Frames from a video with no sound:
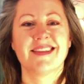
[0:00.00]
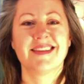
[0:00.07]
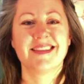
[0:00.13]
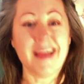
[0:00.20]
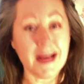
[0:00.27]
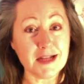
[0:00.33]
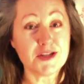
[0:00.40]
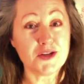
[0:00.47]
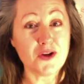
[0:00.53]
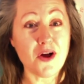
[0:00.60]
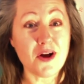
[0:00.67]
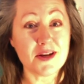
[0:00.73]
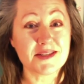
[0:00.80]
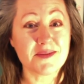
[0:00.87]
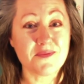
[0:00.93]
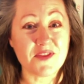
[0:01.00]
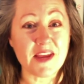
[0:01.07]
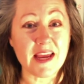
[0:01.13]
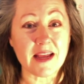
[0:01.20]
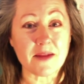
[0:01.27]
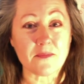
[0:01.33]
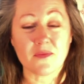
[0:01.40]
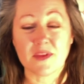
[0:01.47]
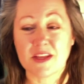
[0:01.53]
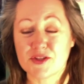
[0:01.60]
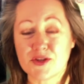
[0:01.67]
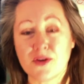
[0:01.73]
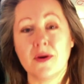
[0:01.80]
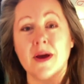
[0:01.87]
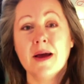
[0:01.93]
That's an awesome thing.
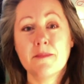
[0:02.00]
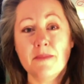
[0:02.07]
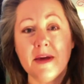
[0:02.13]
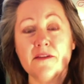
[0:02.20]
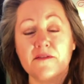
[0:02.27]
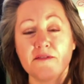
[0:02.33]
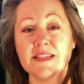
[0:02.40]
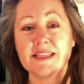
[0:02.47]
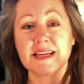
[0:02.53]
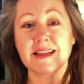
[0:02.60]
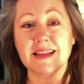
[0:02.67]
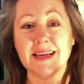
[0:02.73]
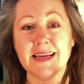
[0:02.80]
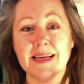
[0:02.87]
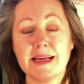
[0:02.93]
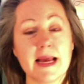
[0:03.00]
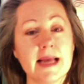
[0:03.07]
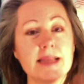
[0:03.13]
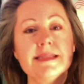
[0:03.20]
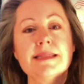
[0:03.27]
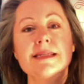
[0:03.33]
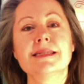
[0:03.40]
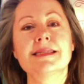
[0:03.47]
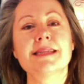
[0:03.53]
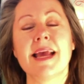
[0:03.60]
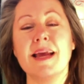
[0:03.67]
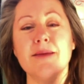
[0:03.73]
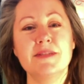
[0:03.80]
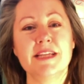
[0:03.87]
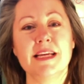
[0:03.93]
So metaphysically, it's the
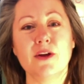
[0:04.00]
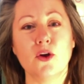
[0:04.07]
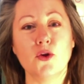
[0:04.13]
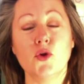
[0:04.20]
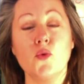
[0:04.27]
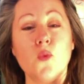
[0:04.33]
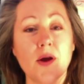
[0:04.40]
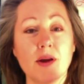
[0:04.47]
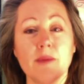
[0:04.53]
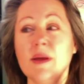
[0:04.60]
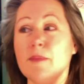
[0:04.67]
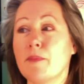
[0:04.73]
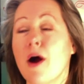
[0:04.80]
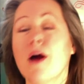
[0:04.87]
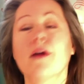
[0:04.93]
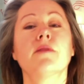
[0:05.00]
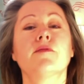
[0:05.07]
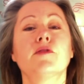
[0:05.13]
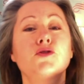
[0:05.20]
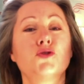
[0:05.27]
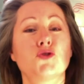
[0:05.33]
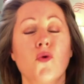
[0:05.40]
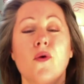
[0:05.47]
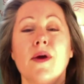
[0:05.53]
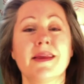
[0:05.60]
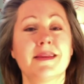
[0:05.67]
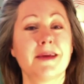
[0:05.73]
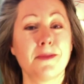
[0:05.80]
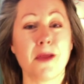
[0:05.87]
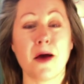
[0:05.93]
same deal. You want to be part of the joy and
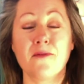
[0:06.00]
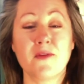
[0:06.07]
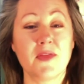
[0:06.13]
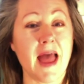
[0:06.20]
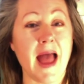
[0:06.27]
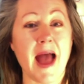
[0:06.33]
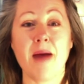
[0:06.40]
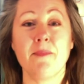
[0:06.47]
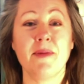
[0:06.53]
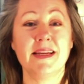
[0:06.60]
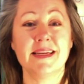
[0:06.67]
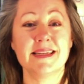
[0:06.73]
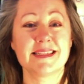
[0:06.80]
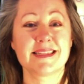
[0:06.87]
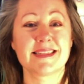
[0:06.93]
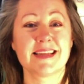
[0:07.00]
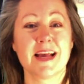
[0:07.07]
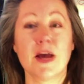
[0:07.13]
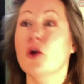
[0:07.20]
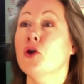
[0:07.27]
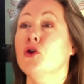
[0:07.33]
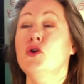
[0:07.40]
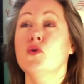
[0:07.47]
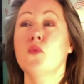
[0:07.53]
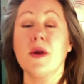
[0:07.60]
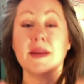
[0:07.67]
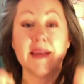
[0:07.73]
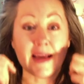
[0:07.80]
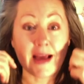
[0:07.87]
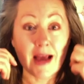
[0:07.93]
the love and the happiness. You want to